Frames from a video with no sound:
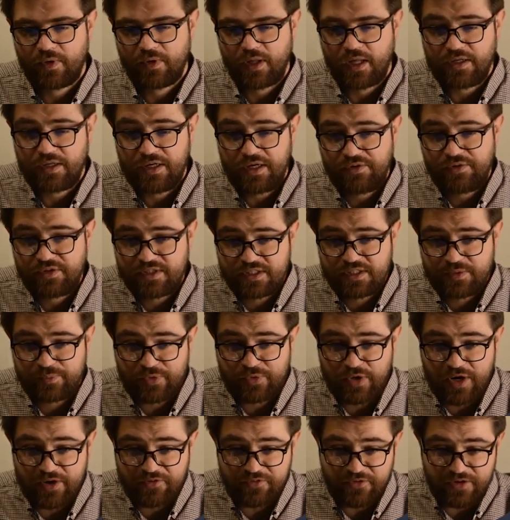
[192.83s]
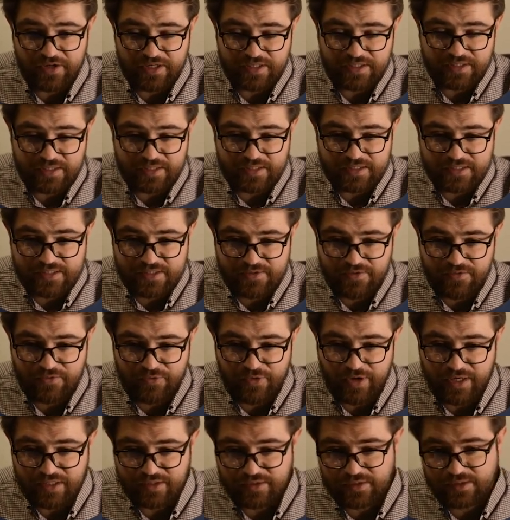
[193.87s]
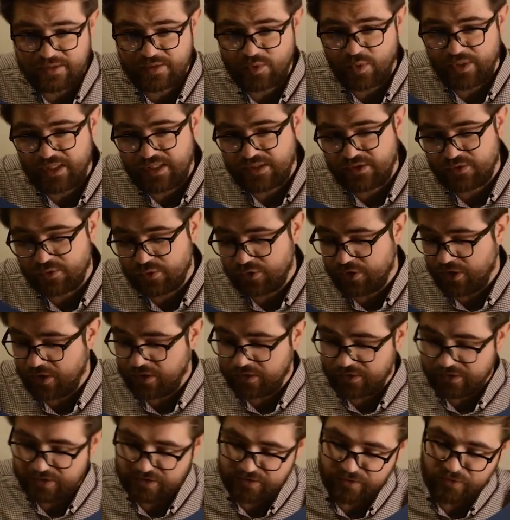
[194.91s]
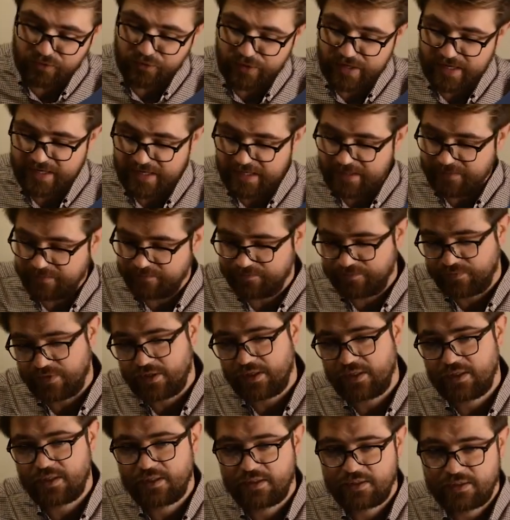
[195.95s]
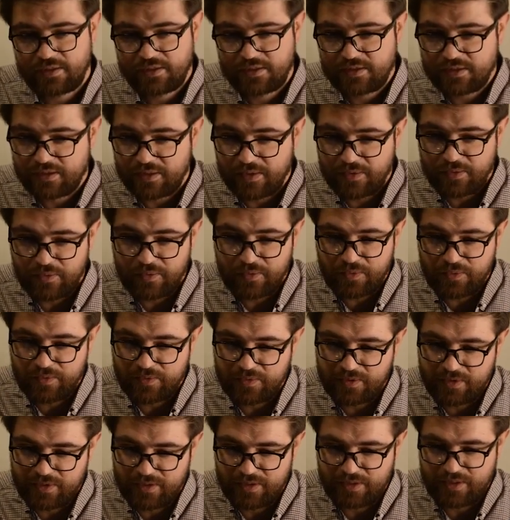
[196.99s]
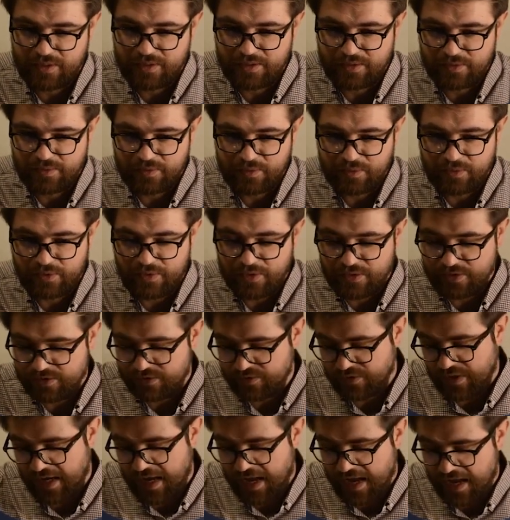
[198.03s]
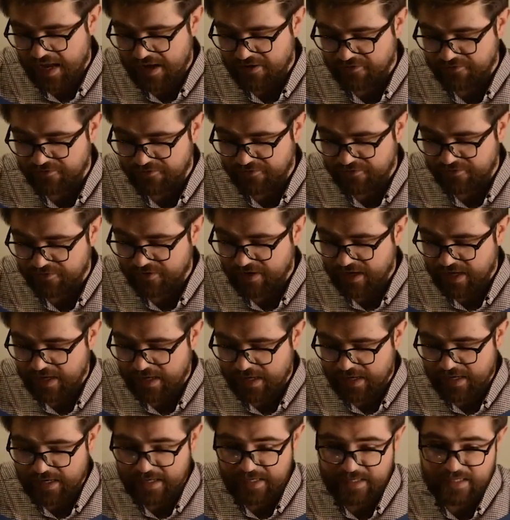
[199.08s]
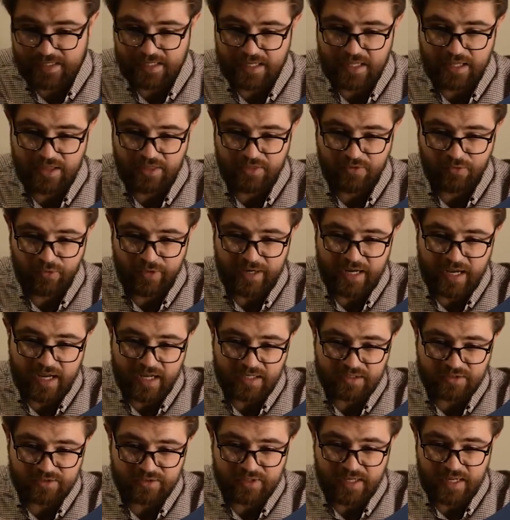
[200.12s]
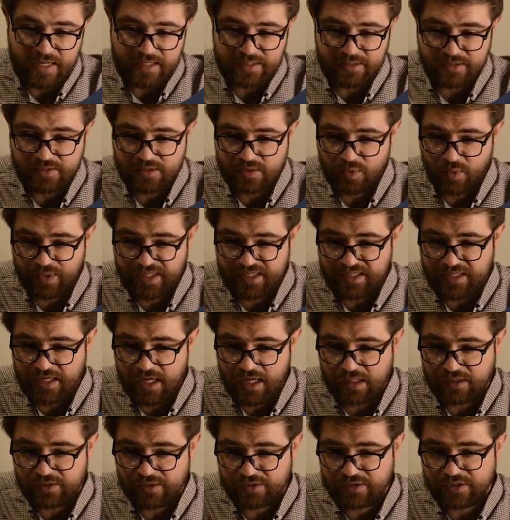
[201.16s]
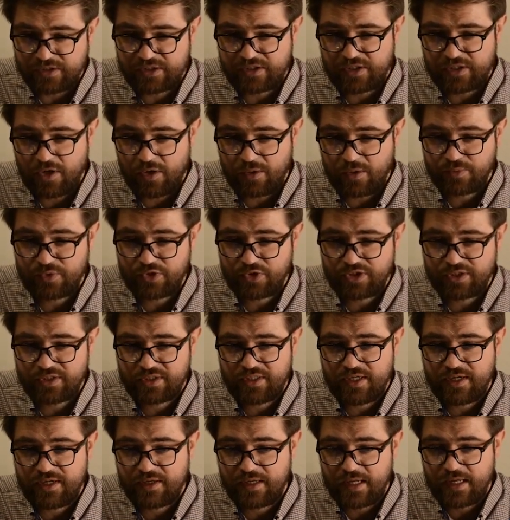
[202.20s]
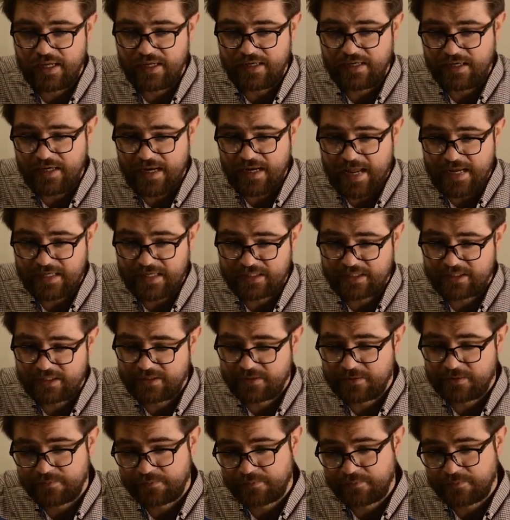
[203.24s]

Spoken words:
And here is the profit. It's $322 already. So we're going to have a $320 option next.